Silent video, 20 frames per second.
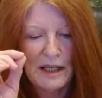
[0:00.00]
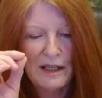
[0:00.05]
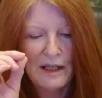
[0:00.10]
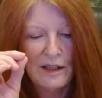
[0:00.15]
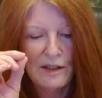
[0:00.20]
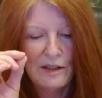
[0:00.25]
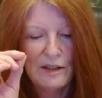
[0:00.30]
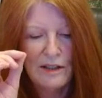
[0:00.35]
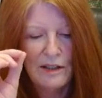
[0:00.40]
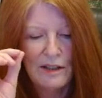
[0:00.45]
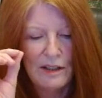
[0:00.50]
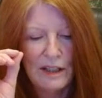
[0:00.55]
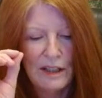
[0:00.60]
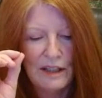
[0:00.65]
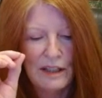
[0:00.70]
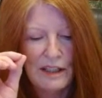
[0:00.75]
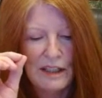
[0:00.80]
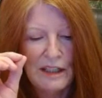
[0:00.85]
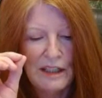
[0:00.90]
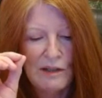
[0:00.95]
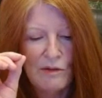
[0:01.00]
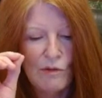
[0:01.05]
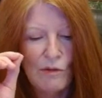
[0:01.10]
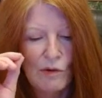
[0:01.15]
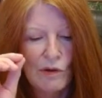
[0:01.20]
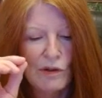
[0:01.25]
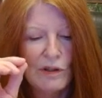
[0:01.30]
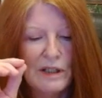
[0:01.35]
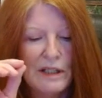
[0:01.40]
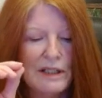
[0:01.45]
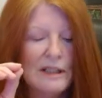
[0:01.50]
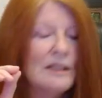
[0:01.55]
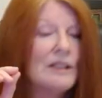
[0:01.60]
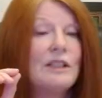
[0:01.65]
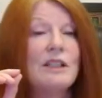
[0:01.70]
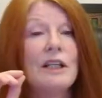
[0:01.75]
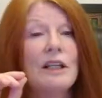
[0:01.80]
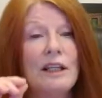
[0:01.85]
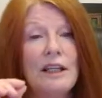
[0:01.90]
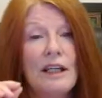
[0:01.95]
And the key word
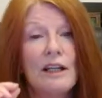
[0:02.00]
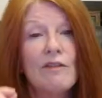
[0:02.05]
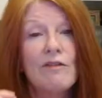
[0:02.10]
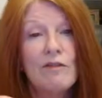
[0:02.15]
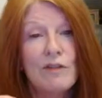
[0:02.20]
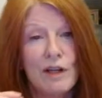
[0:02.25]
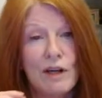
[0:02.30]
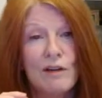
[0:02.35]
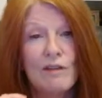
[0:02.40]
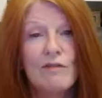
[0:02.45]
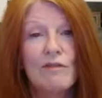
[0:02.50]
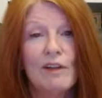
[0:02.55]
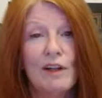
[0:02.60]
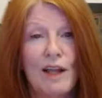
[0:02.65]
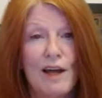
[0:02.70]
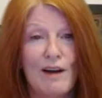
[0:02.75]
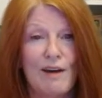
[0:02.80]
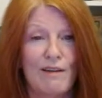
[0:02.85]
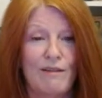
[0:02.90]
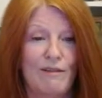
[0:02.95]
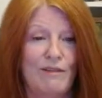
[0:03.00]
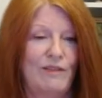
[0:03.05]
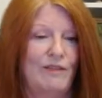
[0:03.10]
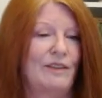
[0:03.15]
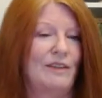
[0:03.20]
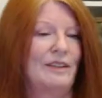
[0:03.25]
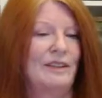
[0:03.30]
is the gift of love.